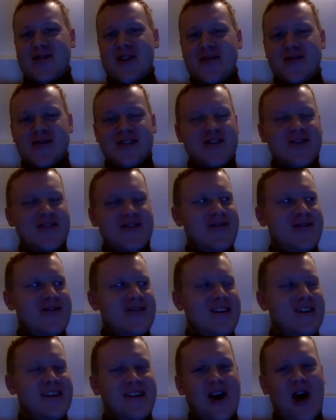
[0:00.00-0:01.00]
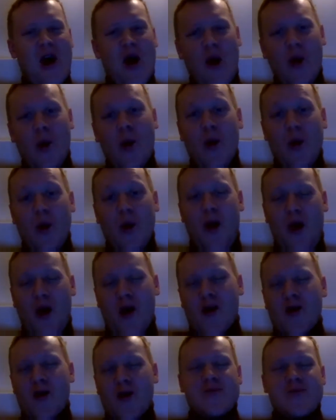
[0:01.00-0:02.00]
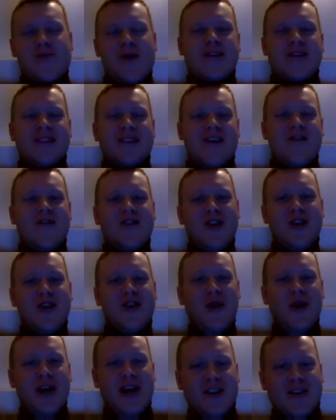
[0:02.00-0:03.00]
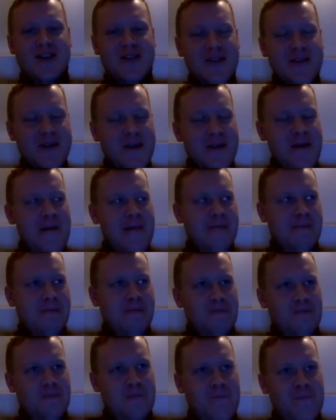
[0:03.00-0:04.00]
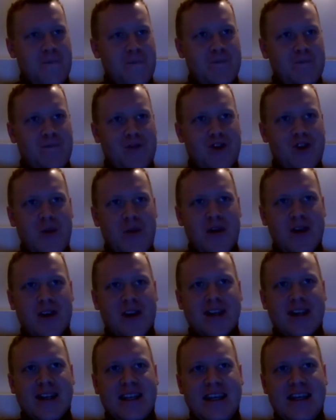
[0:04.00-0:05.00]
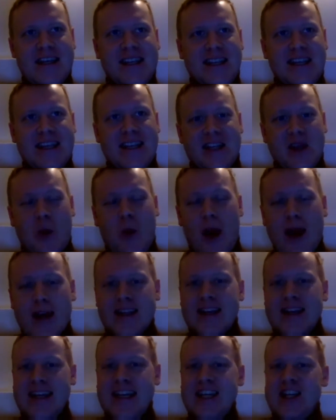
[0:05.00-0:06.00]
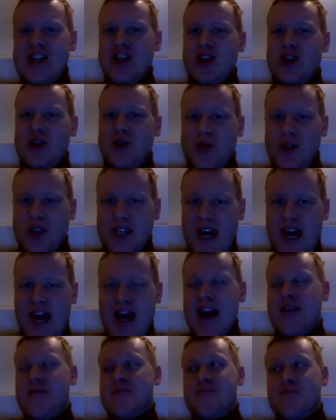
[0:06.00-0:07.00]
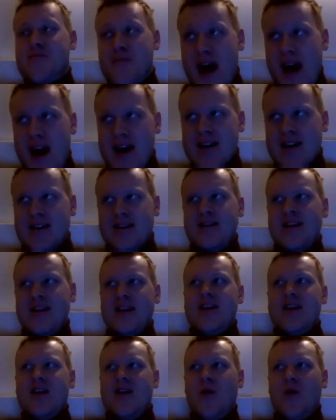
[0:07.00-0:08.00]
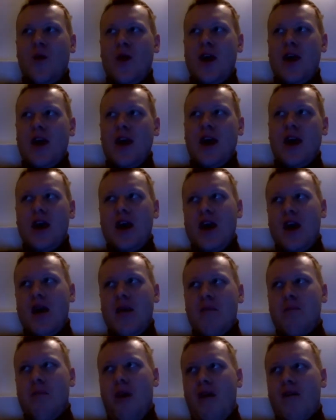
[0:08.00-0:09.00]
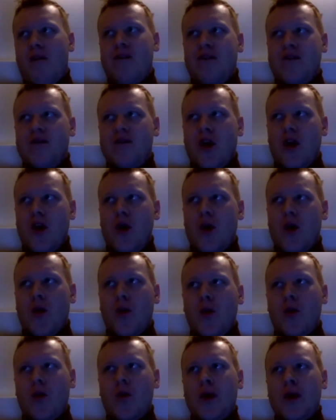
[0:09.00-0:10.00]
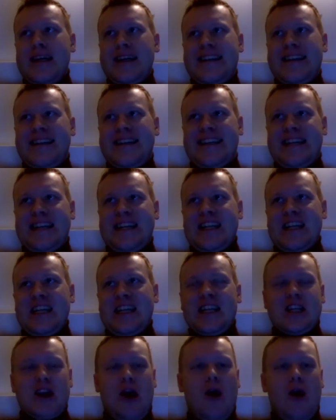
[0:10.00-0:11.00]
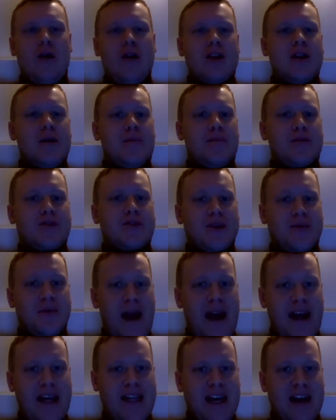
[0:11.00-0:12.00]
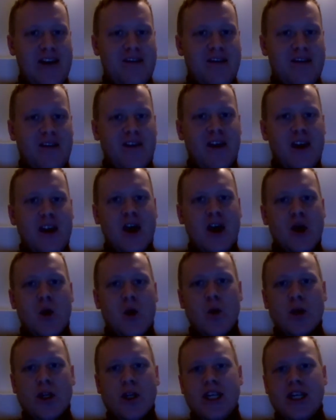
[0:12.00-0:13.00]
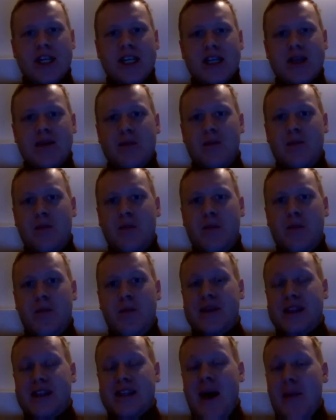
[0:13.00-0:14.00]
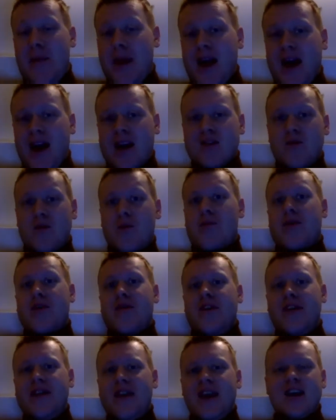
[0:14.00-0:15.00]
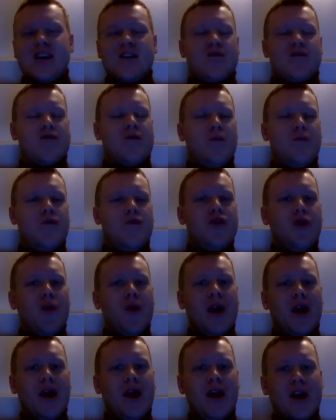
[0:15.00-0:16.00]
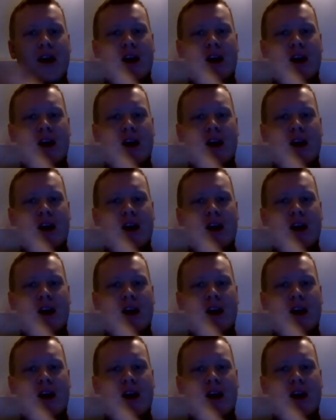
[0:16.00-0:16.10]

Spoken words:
article. Oh, or we write something together. To be honest, it's quite easy to say, but we both know that it's only the perspective which is stopping us or preventing us from doing